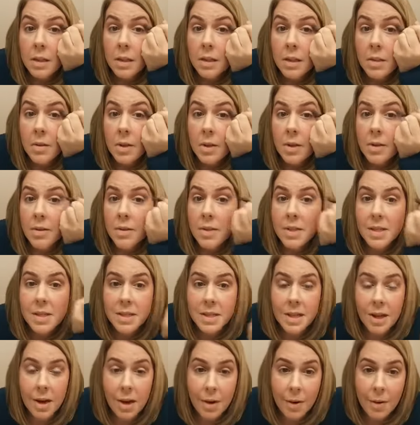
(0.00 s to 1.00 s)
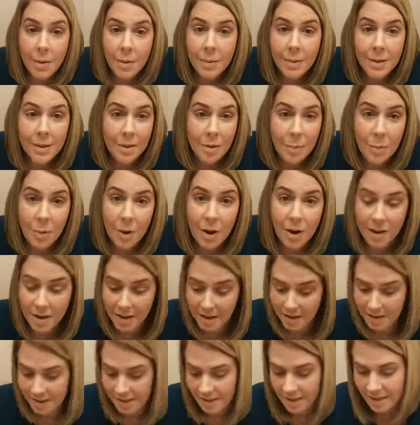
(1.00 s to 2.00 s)
You use so little
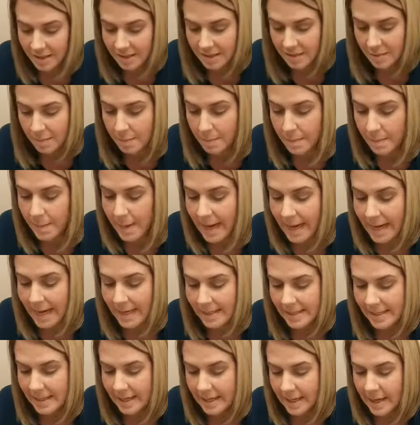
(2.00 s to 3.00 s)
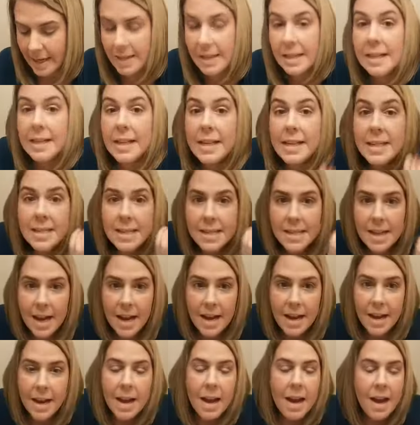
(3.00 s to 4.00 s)
product. It is amazing. And then they
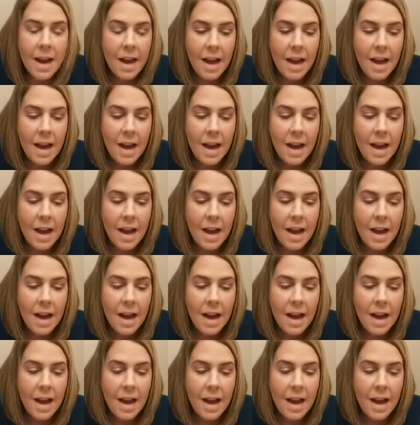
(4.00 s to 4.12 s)
stay.